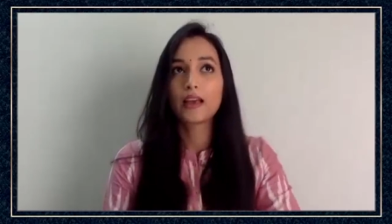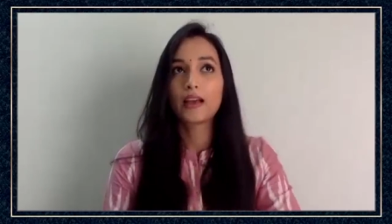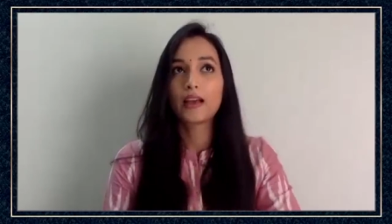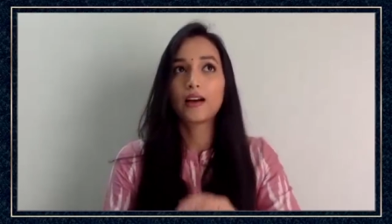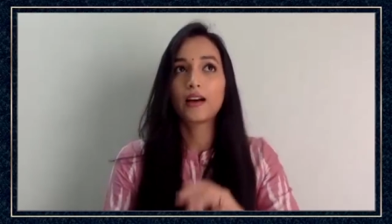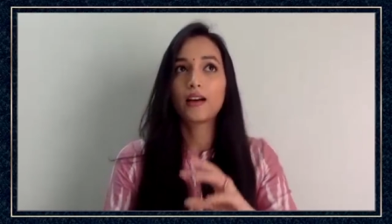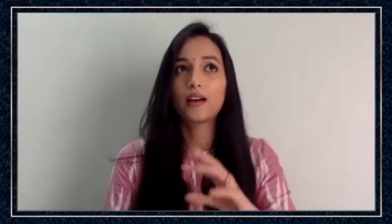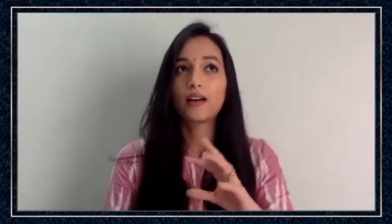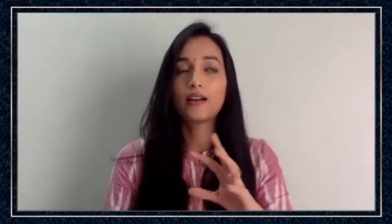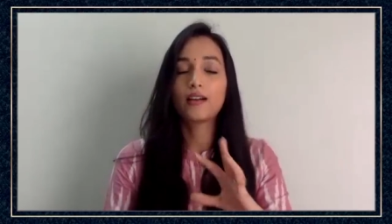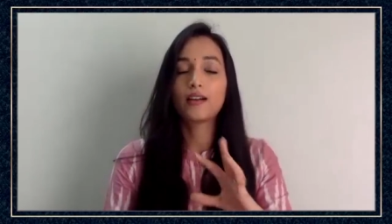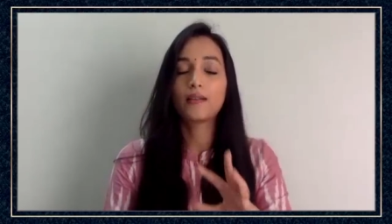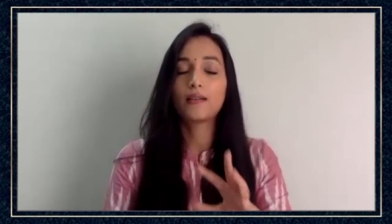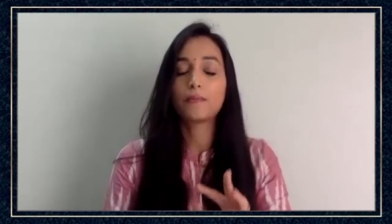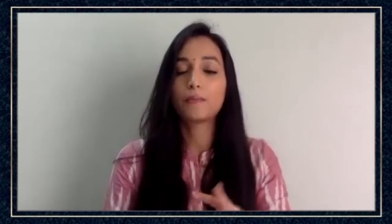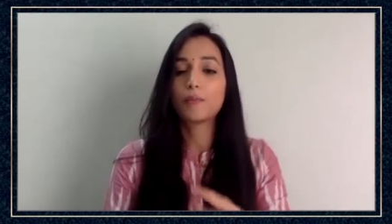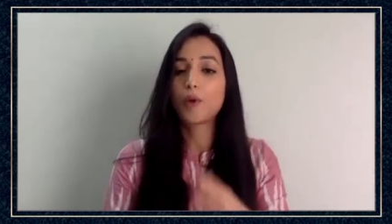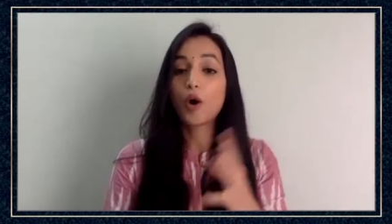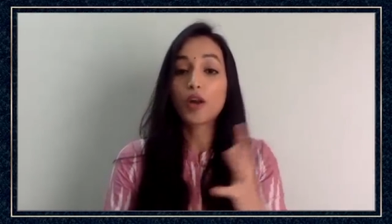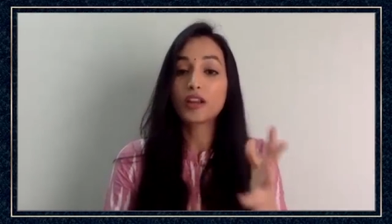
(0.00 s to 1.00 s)

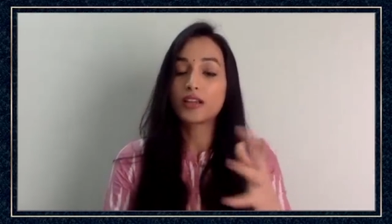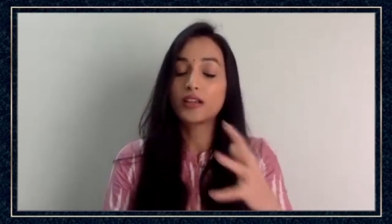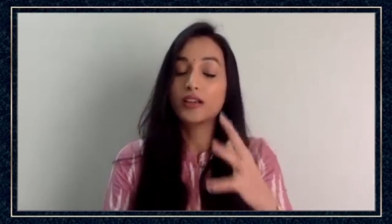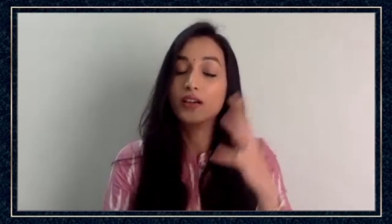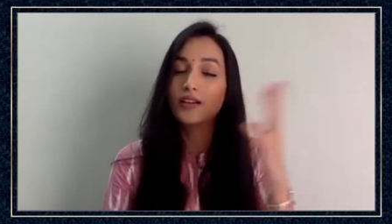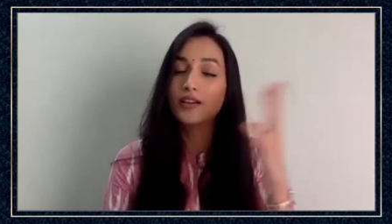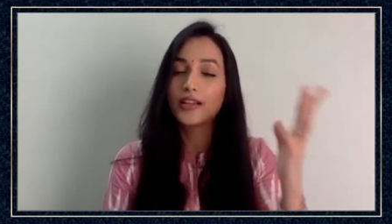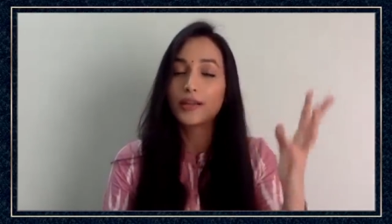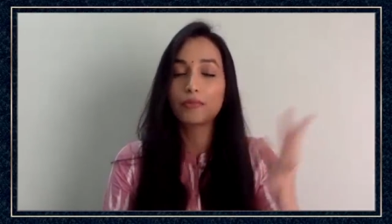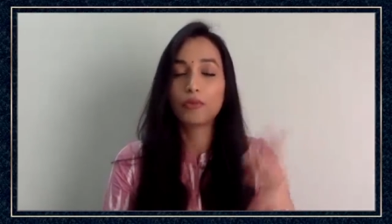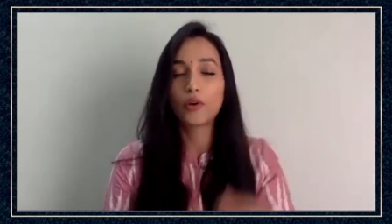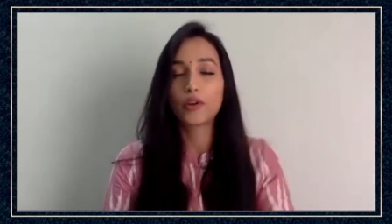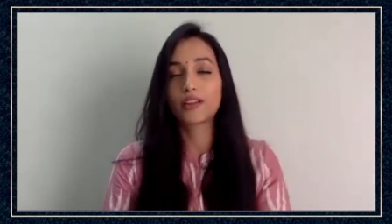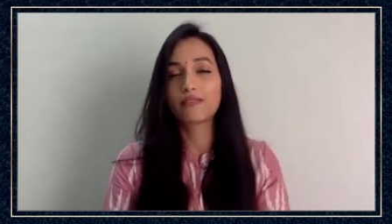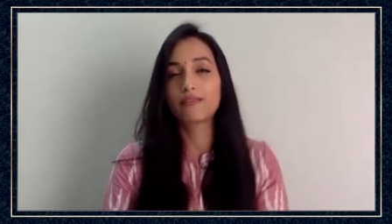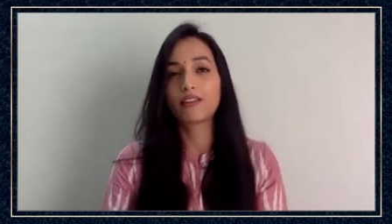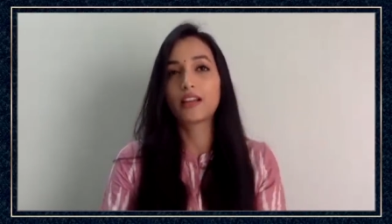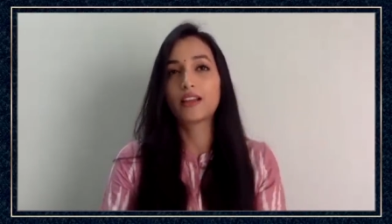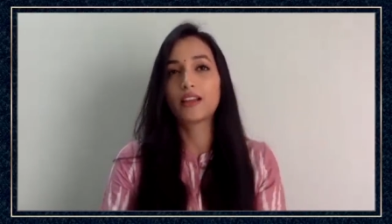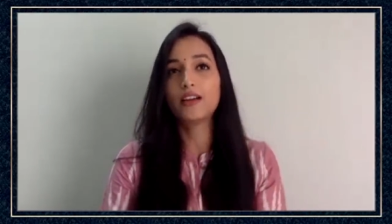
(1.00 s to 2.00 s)
uh, morning, early morning
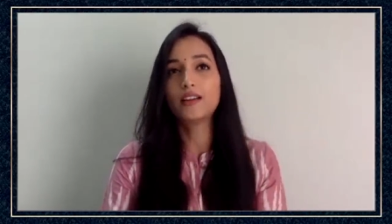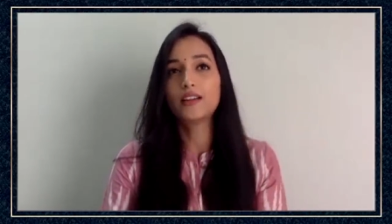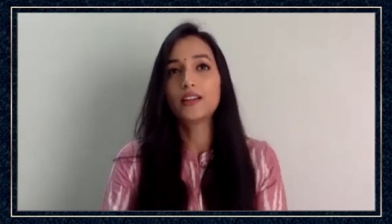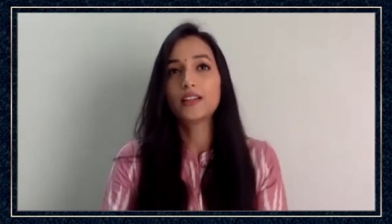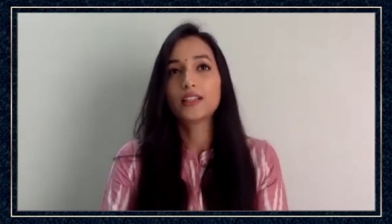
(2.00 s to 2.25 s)
wala.